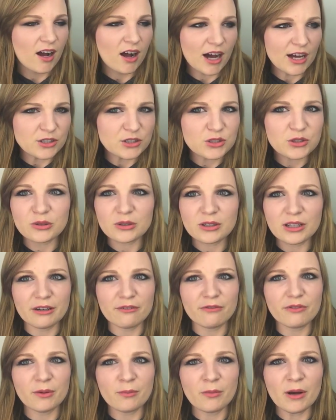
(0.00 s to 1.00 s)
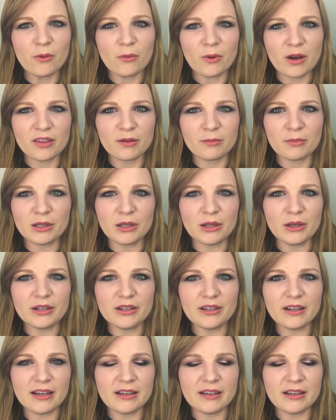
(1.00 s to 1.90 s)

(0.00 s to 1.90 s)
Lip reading: I do love them. I wear them a lot.